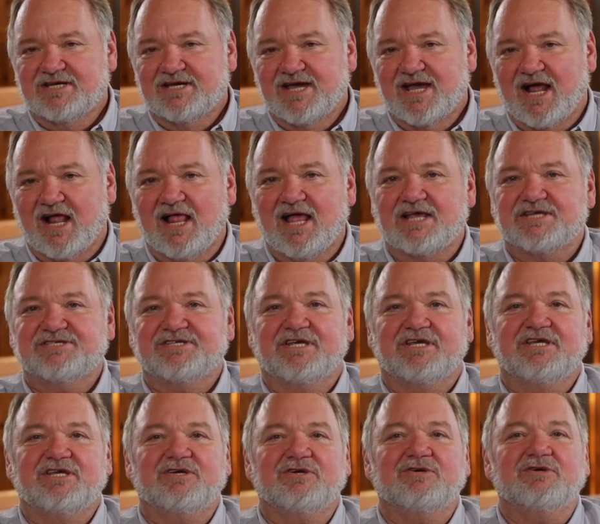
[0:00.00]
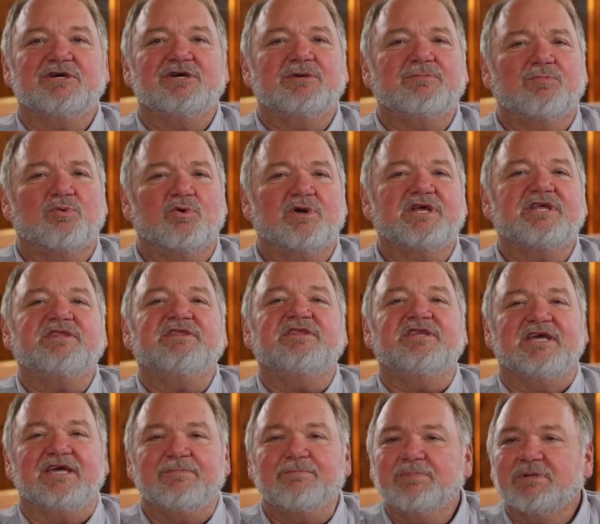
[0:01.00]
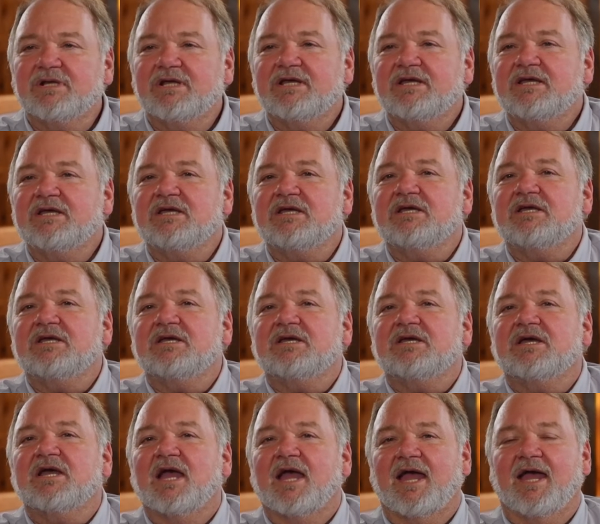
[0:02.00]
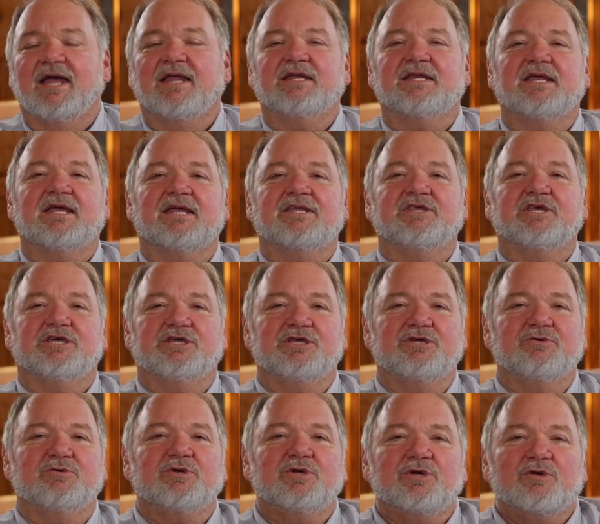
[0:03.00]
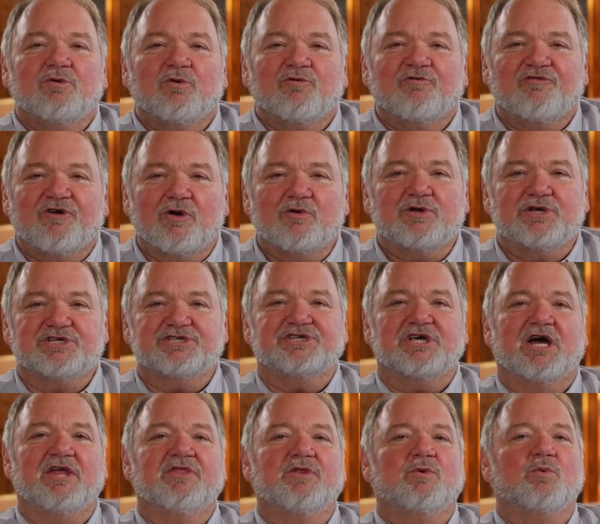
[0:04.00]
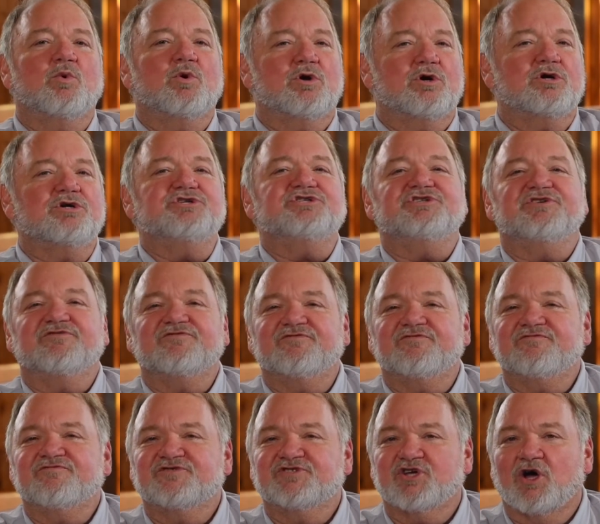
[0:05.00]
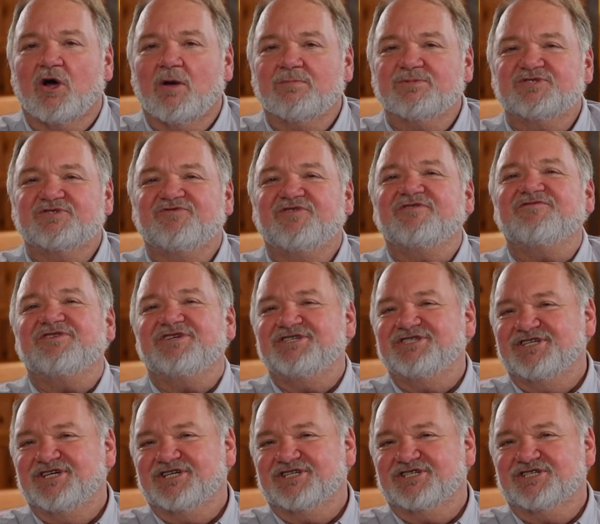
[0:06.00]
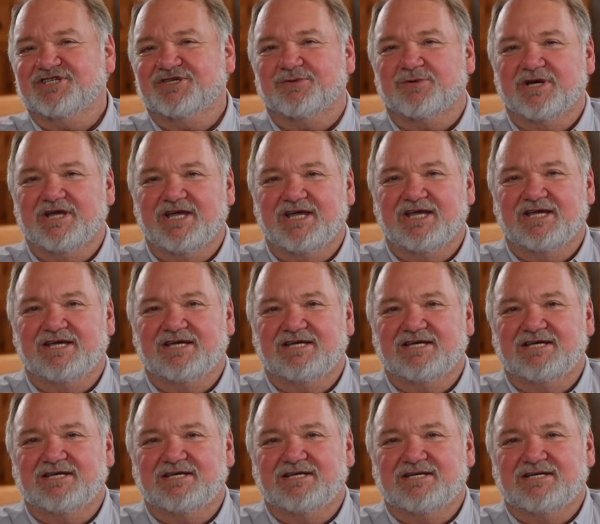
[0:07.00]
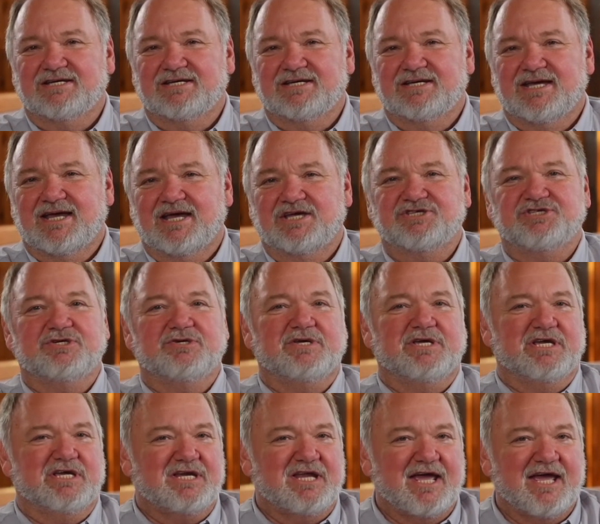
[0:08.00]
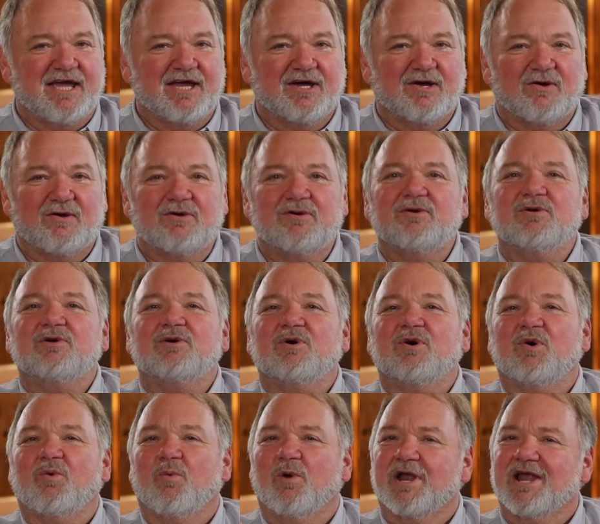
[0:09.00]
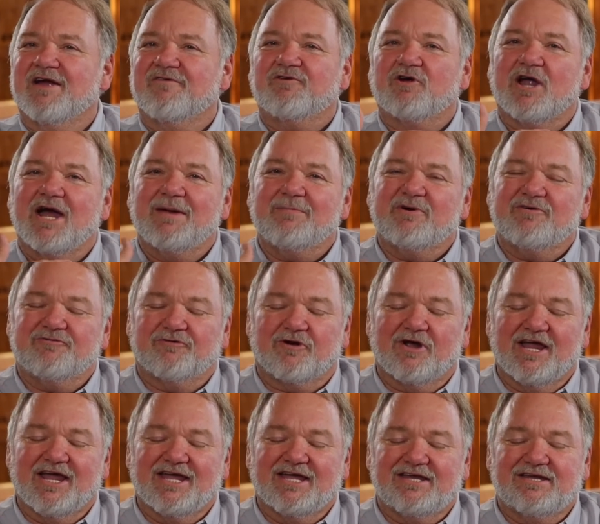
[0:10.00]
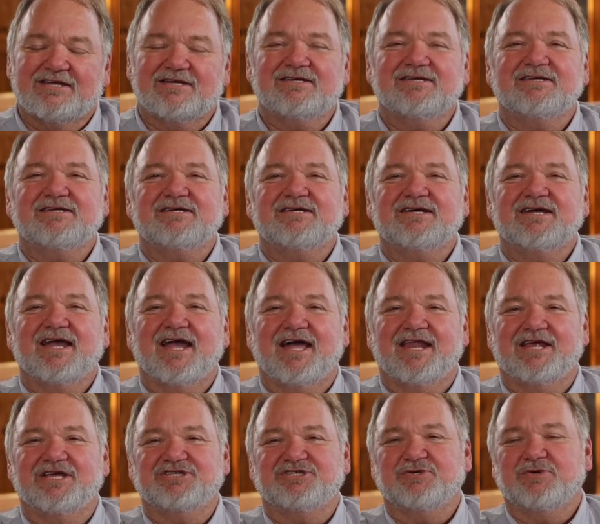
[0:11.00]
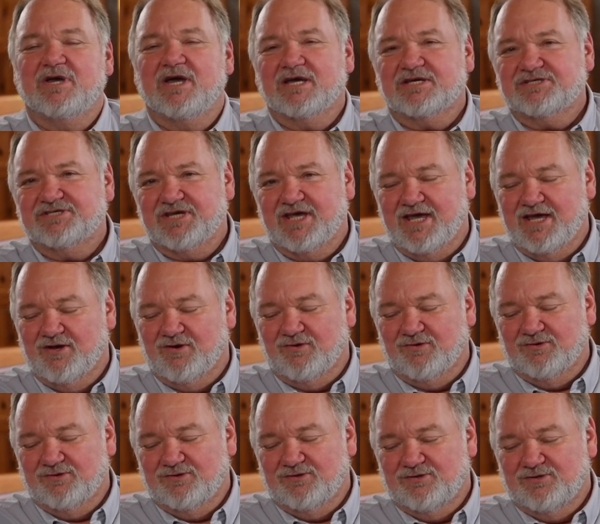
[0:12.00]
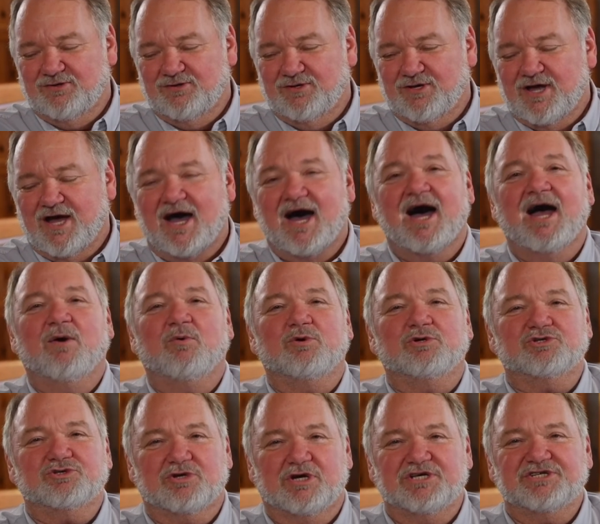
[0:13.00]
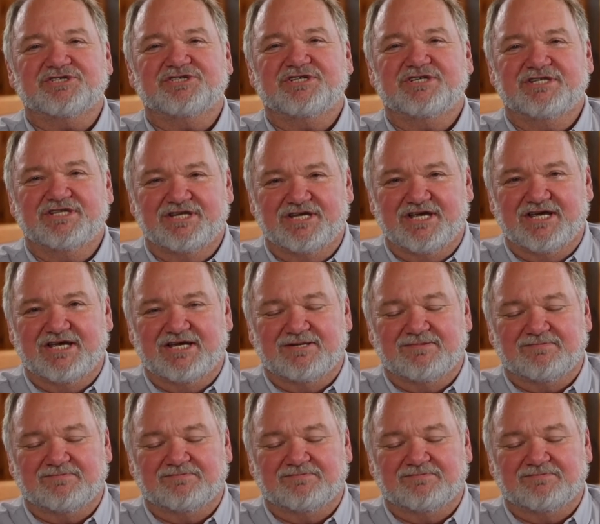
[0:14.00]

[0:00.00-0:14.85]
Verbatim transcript: I'll ask that you breathe deeply and that you focus on the words of Psalms 56 3. As you inhale, whenever I'm afraid, and as you exhale, I will trust in thee.